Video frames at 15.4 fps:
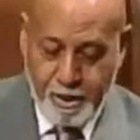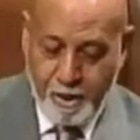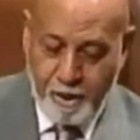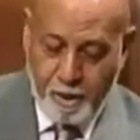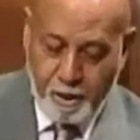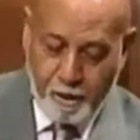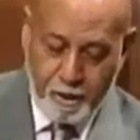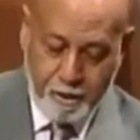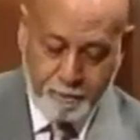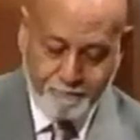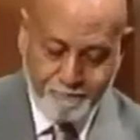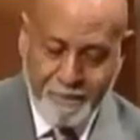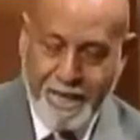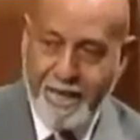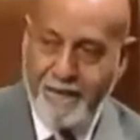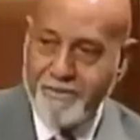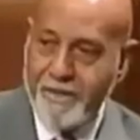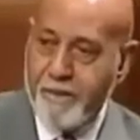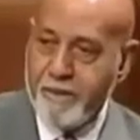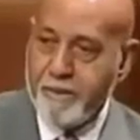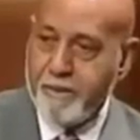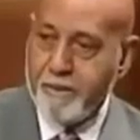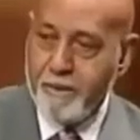I
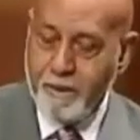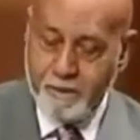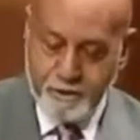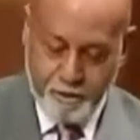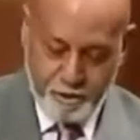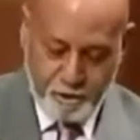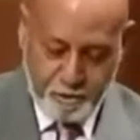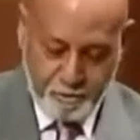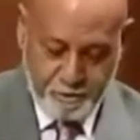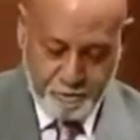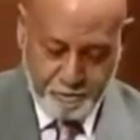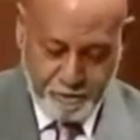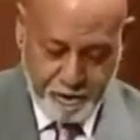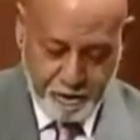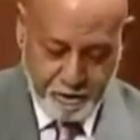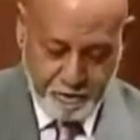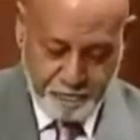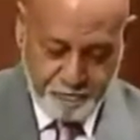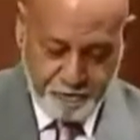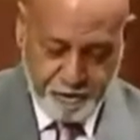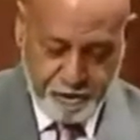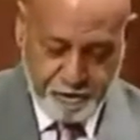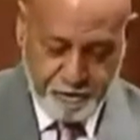thank the gentleman, my good
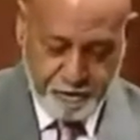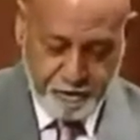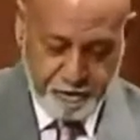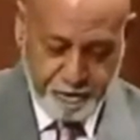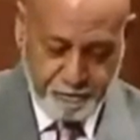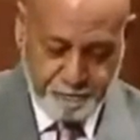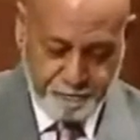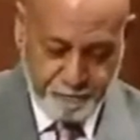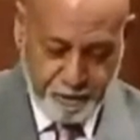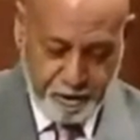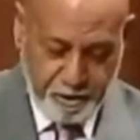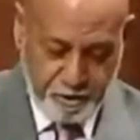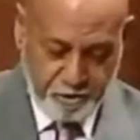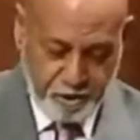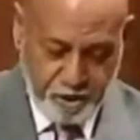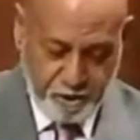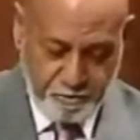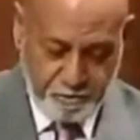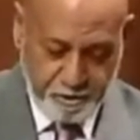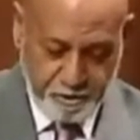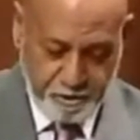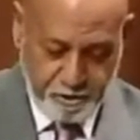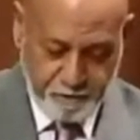friend, the
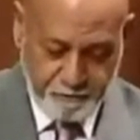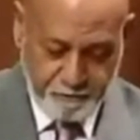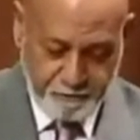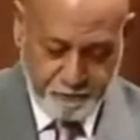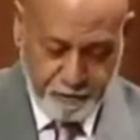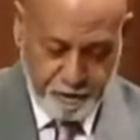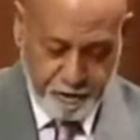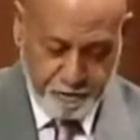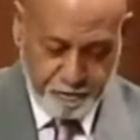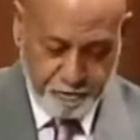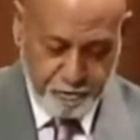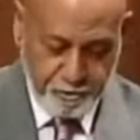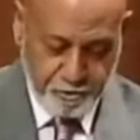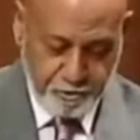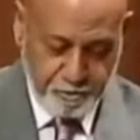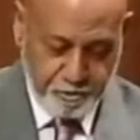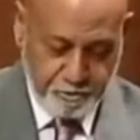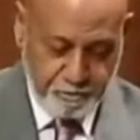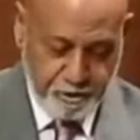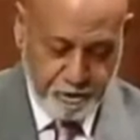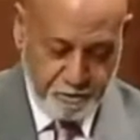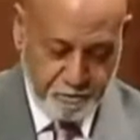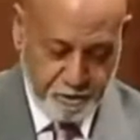chairman of the Rules
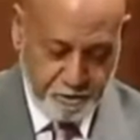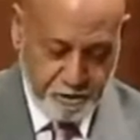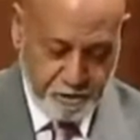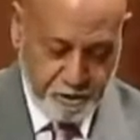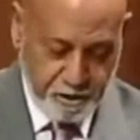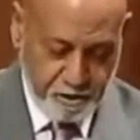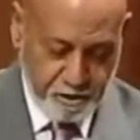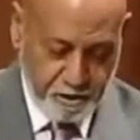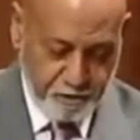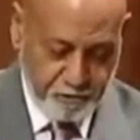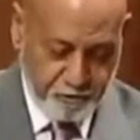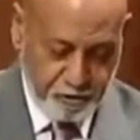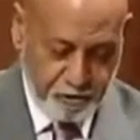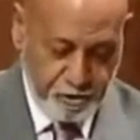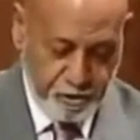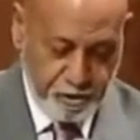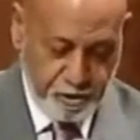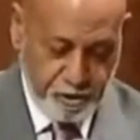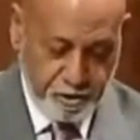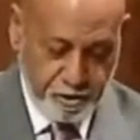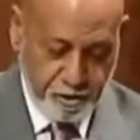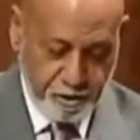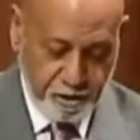Committee, Mr. Sessions, for
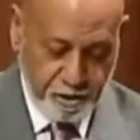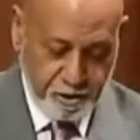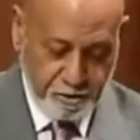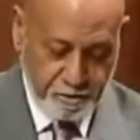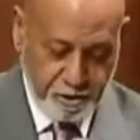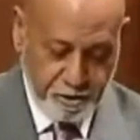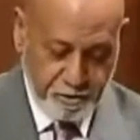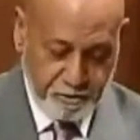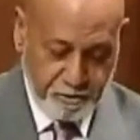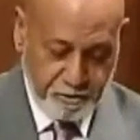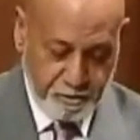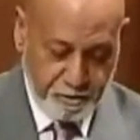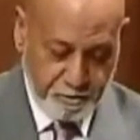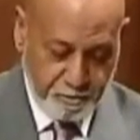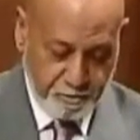yielding the customary 30